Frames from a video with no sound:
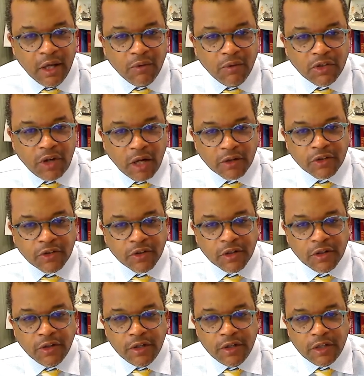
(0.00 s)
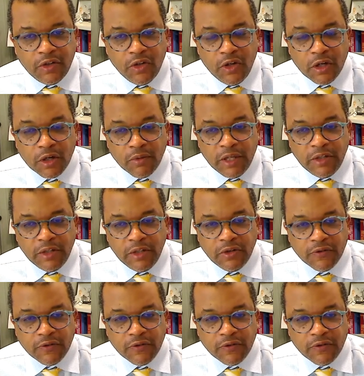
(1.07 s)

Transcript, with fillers: which also included a two-year research